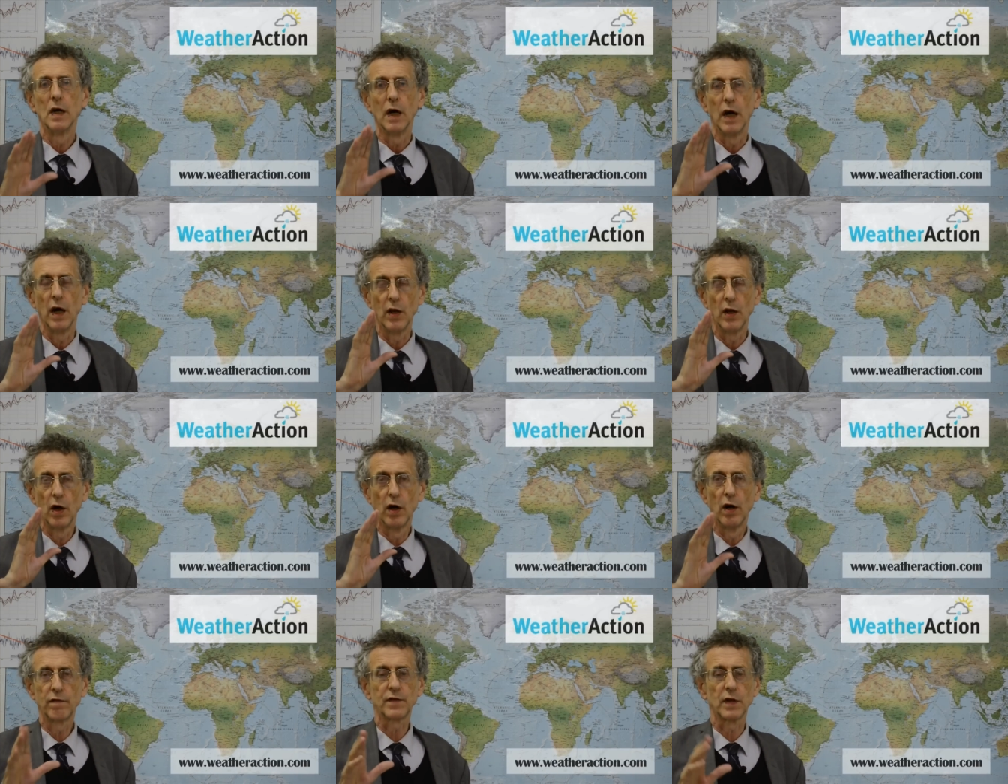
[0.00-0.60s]
And
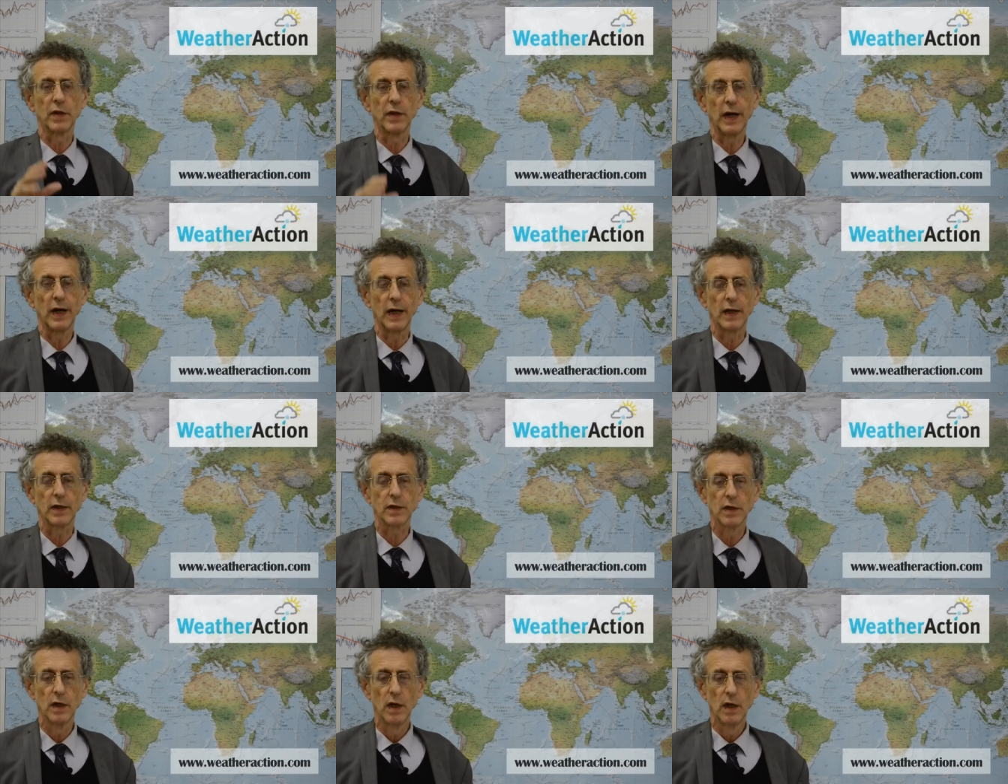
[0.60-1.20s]
after
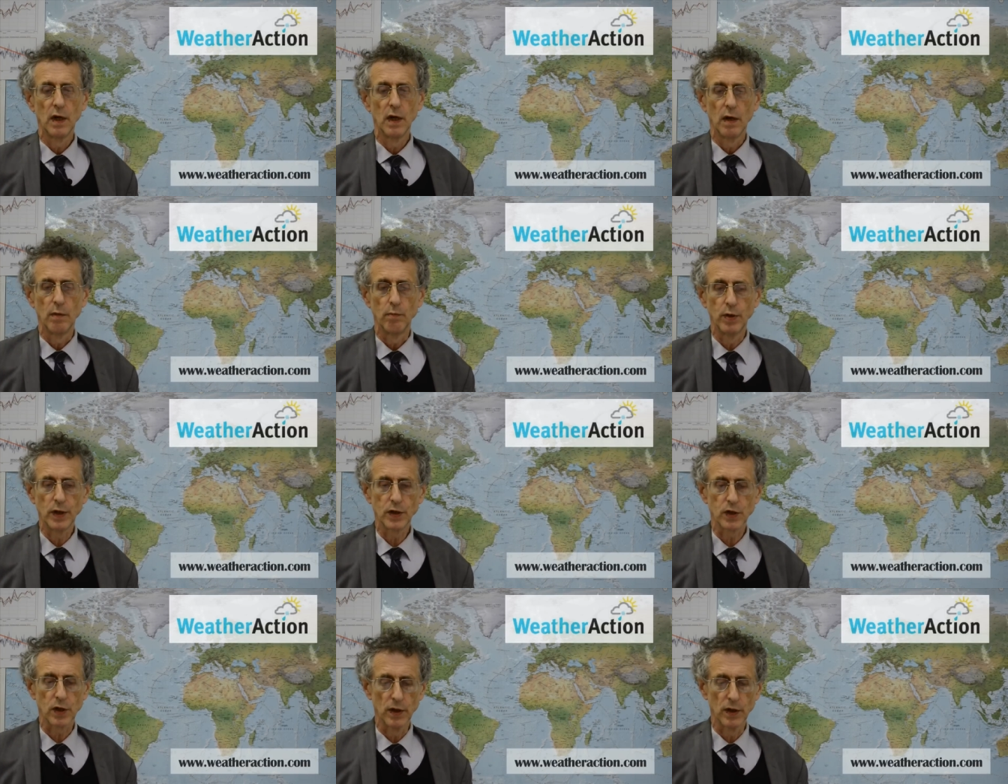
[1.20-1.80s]
that,
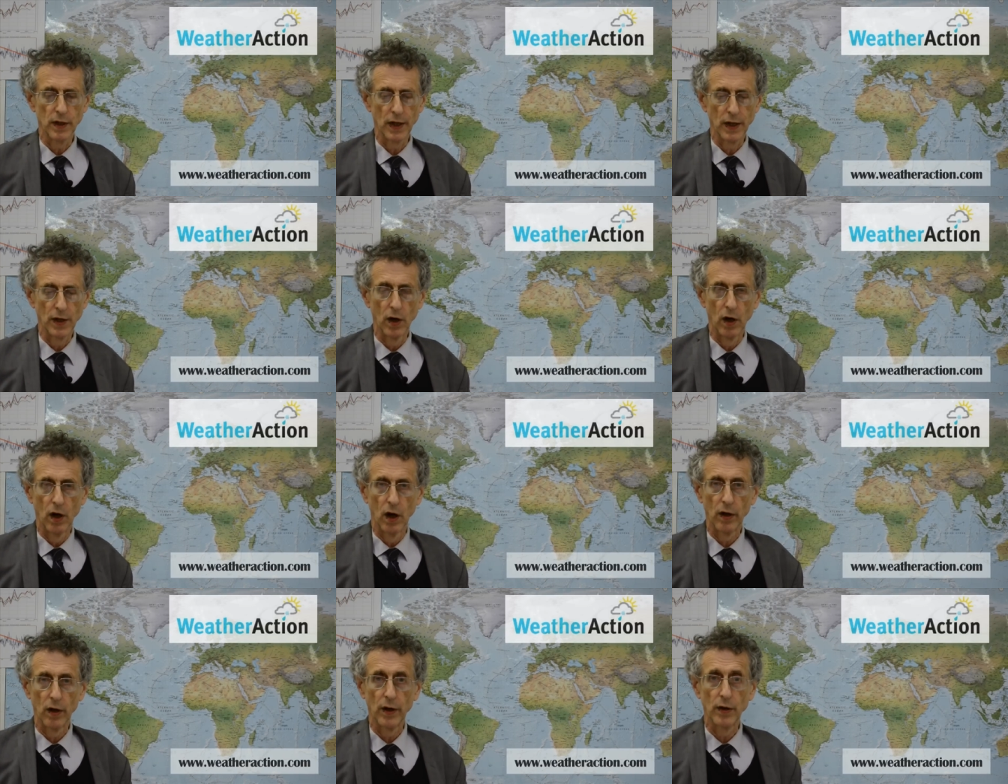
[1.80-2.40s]
Britain and
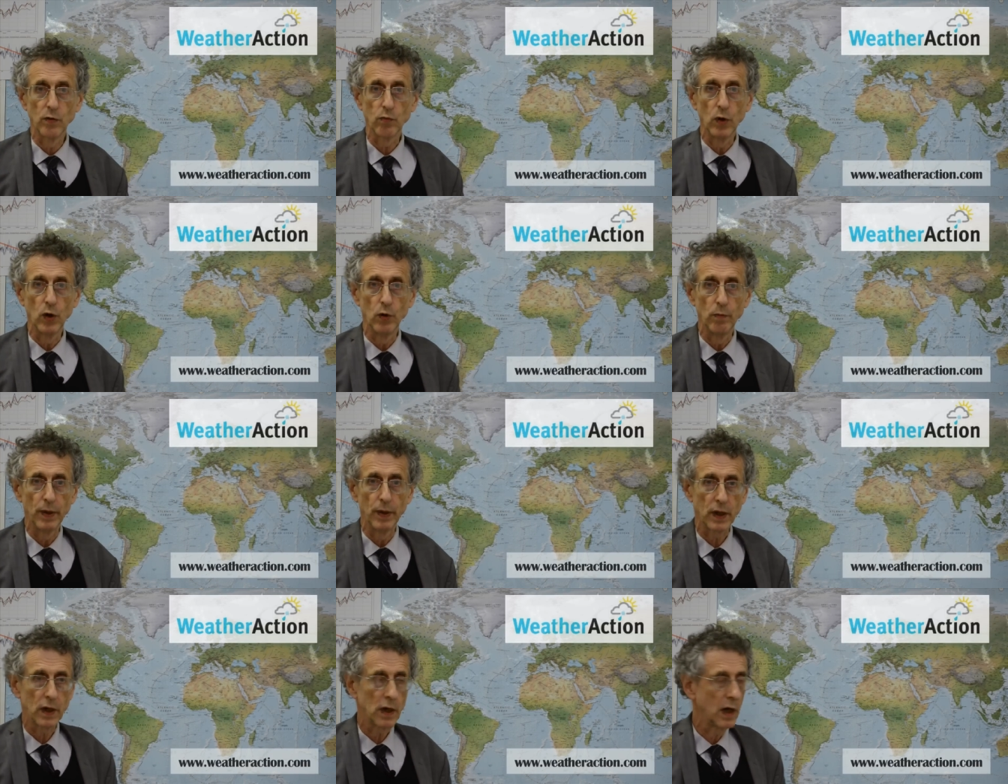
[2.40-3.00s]
Ireland will
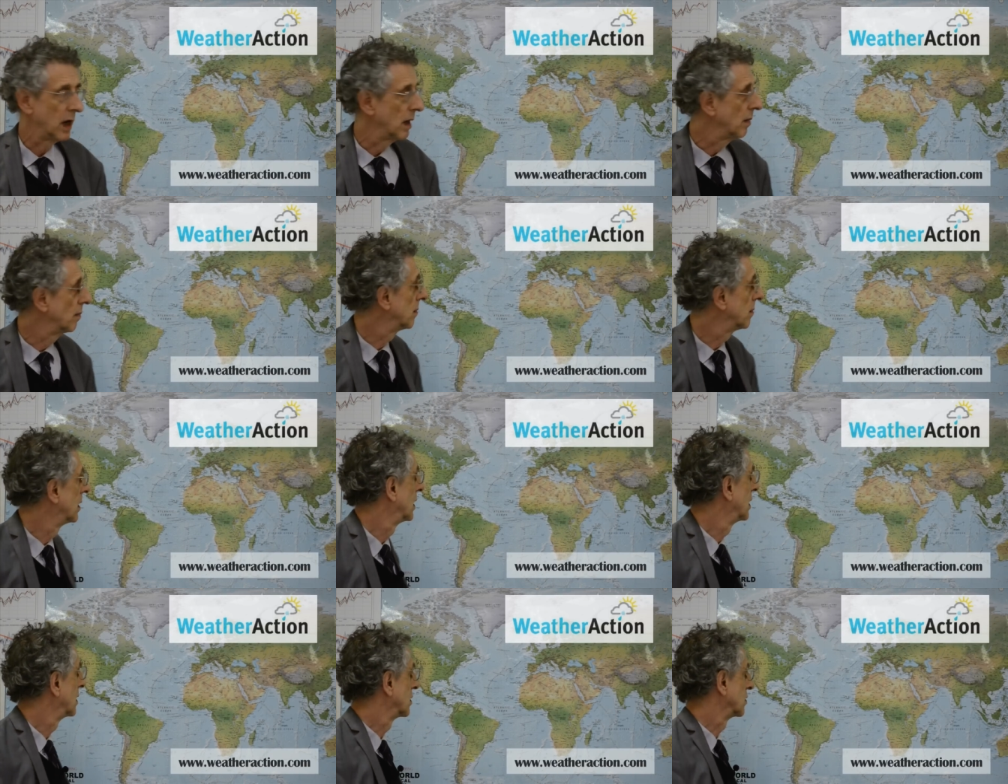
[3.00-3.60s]
become
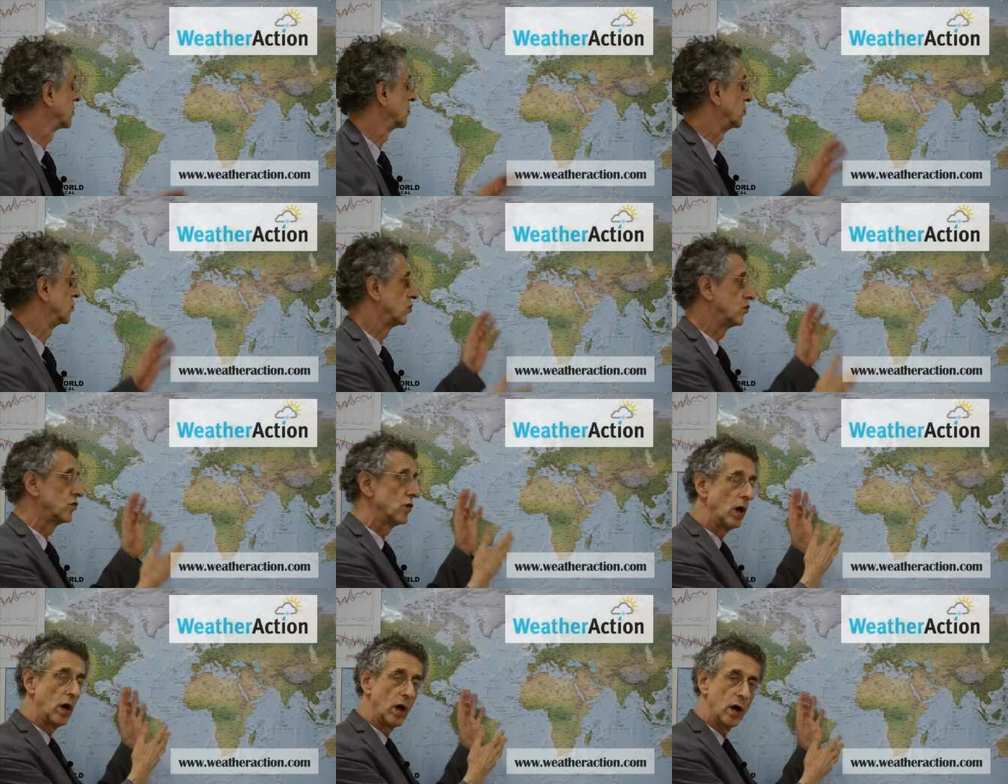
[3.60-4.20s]

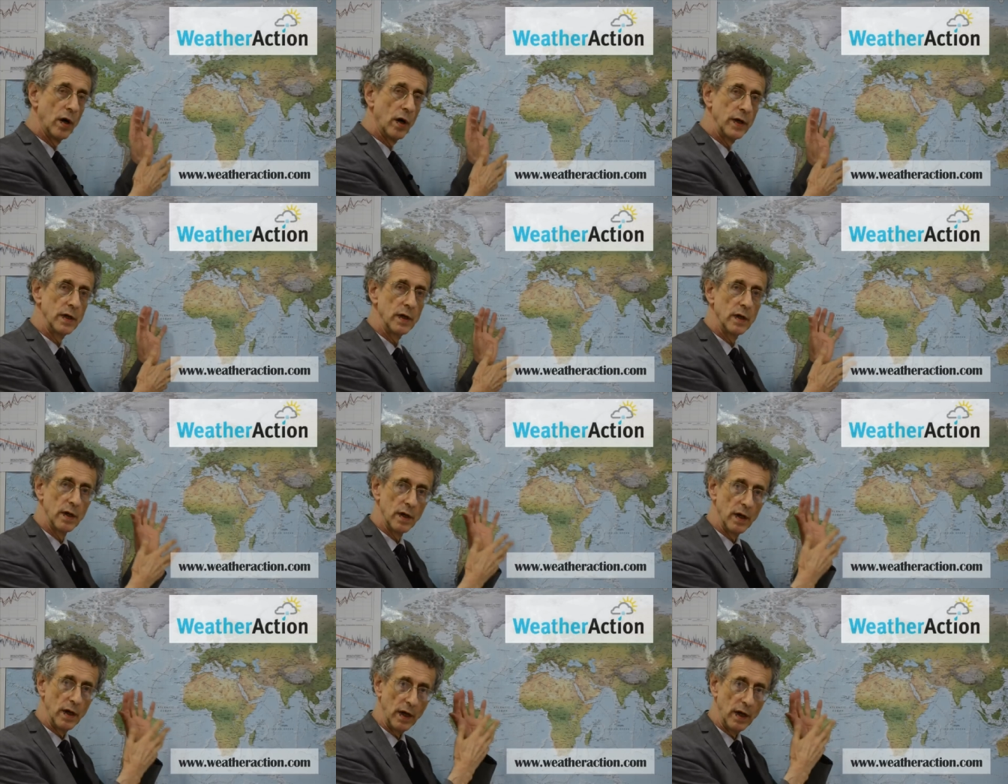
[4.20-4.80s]
dry
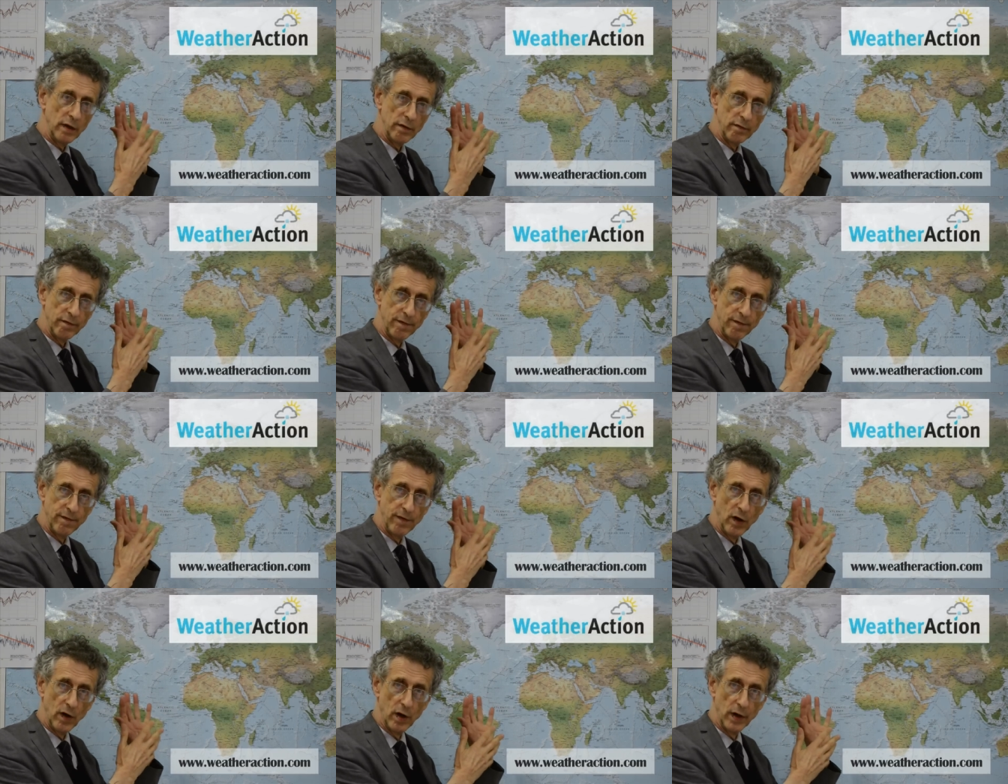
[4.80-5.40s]
and
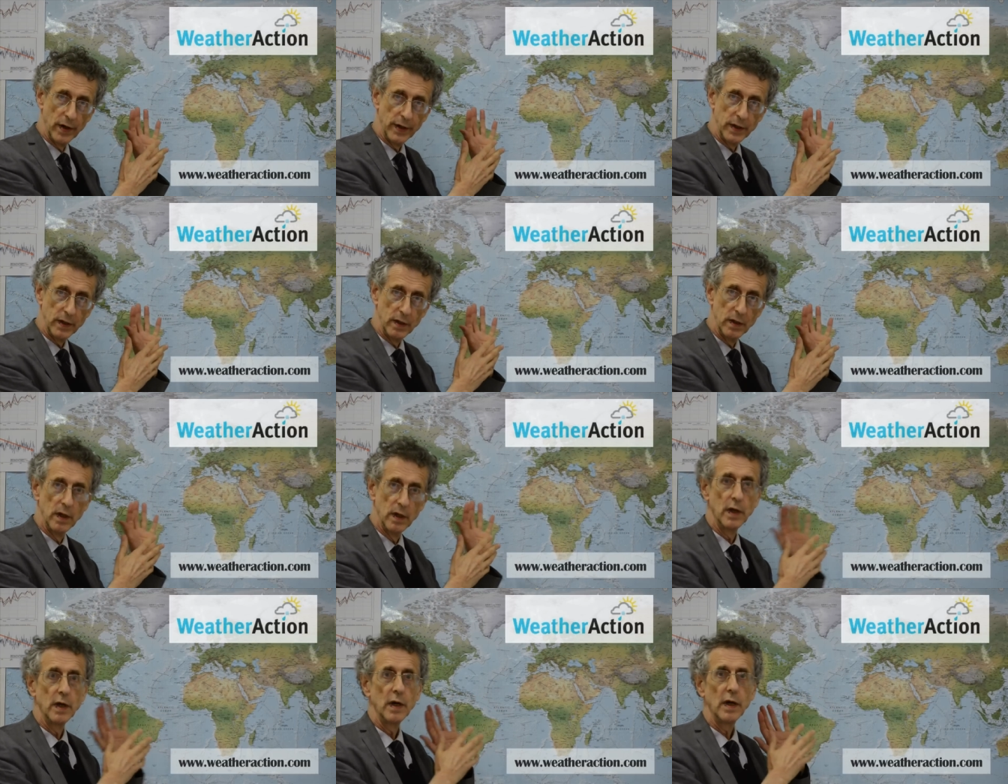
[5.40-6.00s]
fine
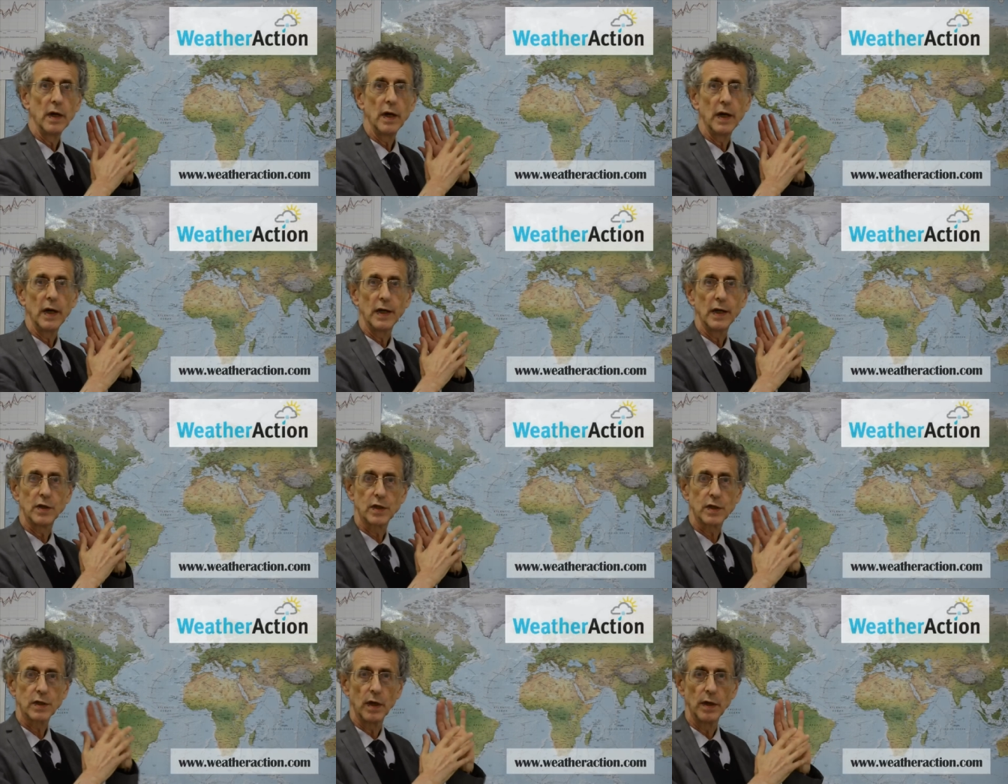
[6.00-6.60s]

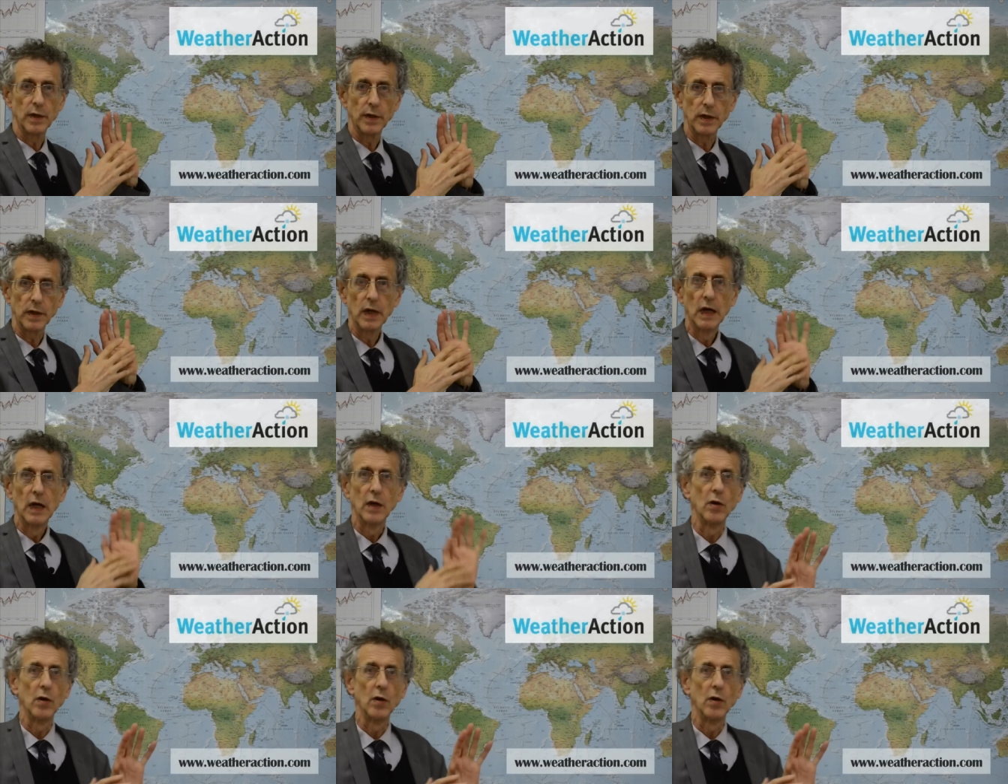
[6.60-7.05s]
and sunny.